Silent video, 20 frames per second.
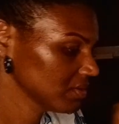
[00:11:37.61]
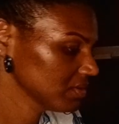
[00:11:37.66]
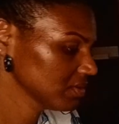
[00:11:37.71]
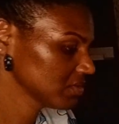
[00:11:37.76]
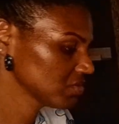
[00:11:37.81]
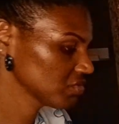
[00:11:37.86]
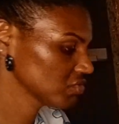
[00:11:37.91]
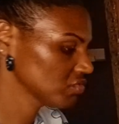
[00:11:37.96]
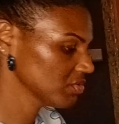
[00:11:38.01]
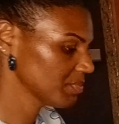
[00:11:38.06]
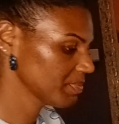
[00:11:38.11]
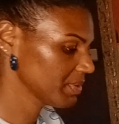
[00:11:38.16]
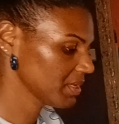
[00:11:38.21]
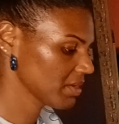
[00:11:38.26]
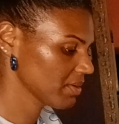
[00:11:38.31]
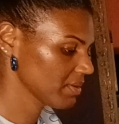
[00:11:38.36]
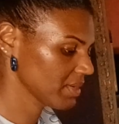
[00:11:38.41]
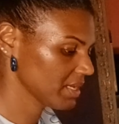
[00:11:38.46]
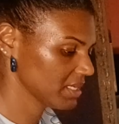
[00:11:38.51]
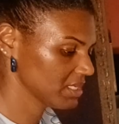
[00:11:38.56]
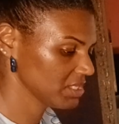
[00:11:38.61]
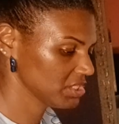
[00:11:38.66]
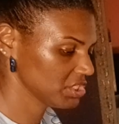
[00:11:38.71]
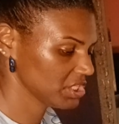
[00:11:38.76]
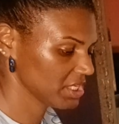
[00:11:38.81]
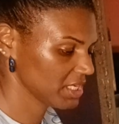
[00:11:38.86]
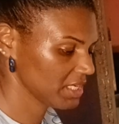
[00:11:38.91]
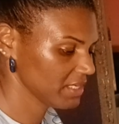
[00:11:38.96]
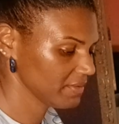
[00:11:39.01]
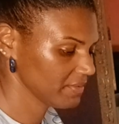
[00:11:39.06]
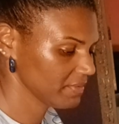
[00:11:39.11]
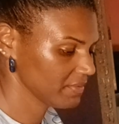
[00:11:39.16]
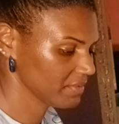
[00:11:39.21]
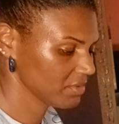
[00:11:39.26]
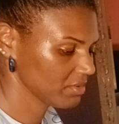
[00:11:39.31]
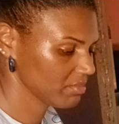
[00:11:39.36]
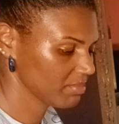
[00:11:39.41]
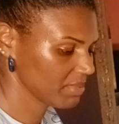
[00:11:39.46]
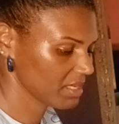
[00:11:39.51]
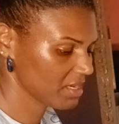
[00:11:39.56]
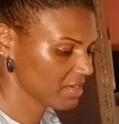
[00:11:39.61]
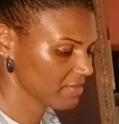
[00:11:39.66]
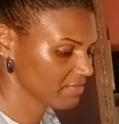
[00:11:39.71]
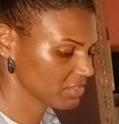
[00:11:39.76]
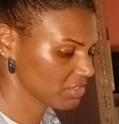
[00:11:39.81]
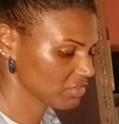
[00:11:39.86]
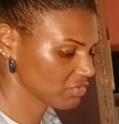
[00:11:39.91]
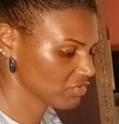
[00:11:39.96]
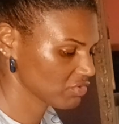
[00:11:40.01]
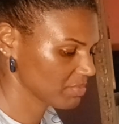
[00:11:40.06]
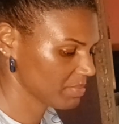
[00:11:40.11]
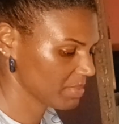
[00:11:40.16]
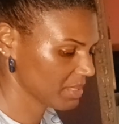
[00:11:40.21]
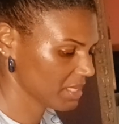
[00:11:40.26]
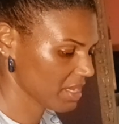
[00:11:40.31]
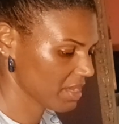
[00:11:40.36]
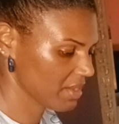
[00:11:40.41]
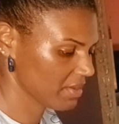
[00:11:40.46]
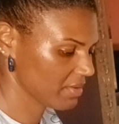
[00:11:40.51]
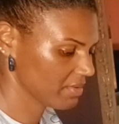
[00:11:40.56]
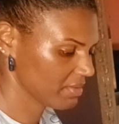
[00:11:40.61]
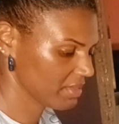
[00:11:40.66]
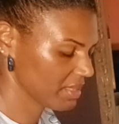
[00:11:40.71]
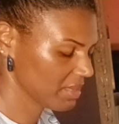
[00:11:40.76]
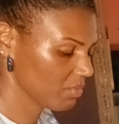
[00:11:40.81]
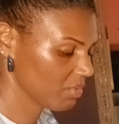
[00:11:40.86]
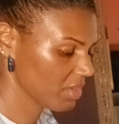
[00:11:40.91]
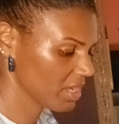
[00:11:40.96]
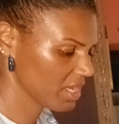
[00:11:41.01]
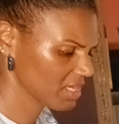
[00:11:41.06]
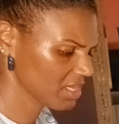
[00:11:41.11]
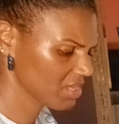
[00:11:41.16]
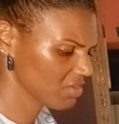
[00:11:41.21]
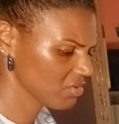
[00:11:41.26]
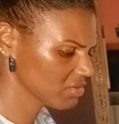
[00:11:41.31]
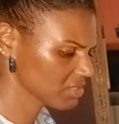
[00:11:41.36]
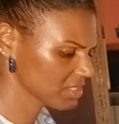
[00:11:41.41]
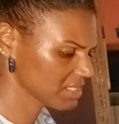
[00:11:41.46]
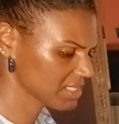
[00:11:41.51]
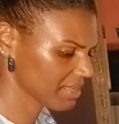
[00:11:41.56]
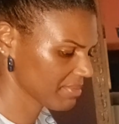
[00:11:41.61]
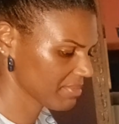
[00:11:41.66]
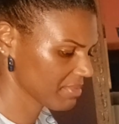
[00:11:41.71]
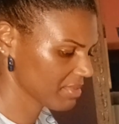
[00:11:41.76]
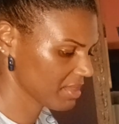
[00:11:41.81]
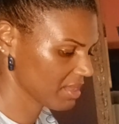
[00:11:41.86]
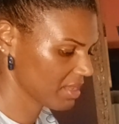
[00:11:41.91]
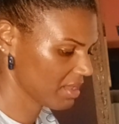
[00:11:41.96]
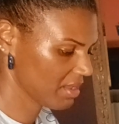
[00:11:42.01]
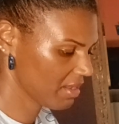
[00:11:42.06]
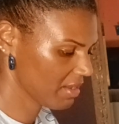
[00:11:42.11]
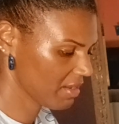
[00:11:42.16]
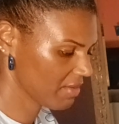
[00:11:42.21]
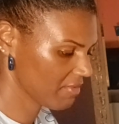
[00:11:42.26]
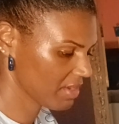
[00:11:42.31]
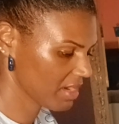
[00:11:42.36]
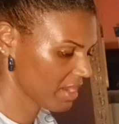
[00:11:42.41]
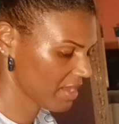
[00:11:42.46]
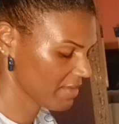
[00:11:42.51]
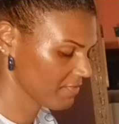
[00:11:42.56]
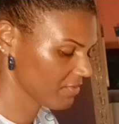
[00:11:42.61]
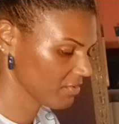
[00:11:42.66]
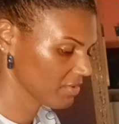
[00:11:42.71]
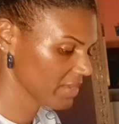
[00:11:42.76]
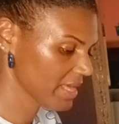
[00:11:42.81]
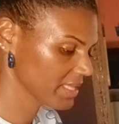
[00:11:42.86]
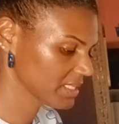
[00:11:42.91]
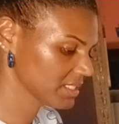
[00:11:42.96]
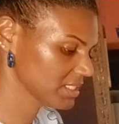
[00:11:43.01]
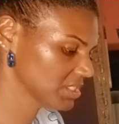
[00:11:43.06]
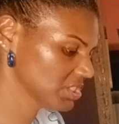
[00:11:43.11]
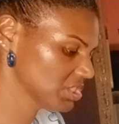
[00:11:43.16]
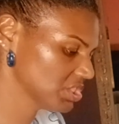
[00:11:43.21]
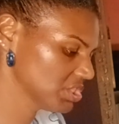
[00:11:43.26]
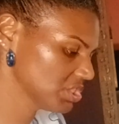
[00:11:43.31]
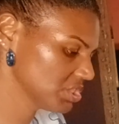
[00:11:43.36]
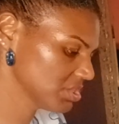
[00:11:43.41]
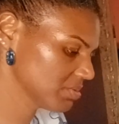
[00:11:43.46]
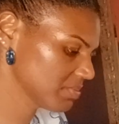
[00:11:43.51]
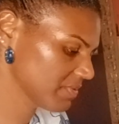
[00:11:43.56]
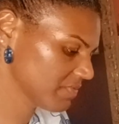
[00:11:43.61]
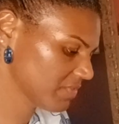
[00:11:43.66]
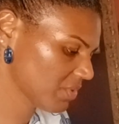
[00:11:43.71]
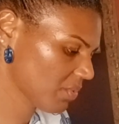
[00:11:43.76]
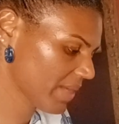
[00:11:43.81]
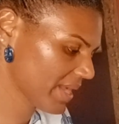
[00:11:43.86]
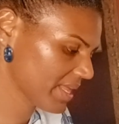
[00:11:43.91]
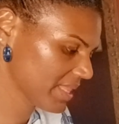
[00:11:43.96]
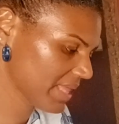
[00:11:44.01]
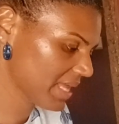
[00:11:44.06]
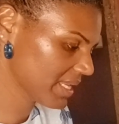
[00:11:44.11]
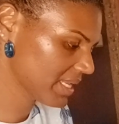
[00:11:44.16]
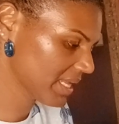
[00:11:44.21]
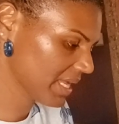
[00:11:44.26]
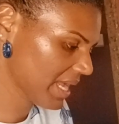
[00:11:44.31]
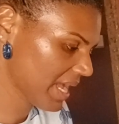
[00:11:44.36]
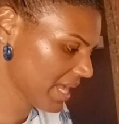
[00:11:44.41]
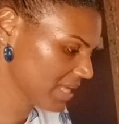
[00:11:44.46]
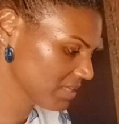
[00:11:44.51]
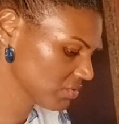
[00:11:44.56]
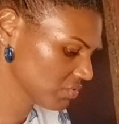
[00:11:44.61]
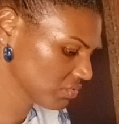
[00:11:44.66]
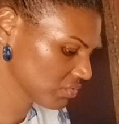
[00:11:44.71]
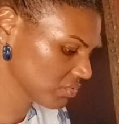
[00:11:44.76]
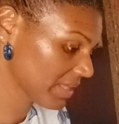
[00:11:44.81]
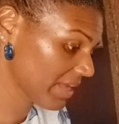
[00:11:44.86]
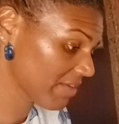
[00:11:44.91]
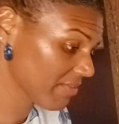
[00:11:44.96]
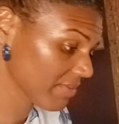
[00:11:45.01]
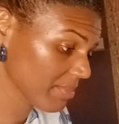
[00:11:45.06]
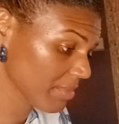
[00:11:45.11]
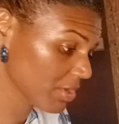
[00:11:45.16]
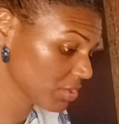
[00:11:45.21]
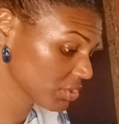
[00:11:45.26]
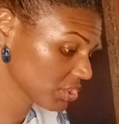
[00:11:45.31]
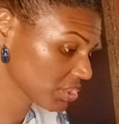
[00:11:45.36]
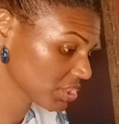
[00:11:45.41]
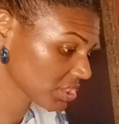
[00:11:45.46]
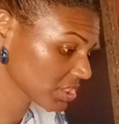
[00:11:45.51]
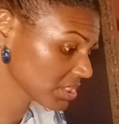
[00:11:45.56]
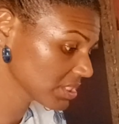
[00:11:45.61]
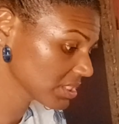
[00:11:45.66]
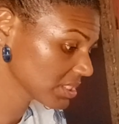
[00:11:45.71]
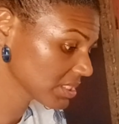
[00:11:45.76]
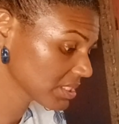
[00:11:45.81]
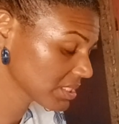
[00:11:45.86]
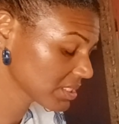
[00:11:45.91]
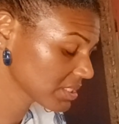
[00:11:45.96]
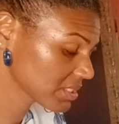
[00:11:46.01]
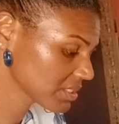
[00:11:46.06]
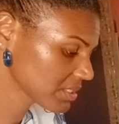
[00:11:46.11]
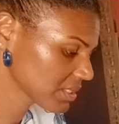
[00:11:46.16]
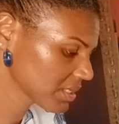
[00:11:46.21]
Scorpio energy. Could be another Scorpio. They're working on something here. And I feel like this is to do with the way that they handle their emotions.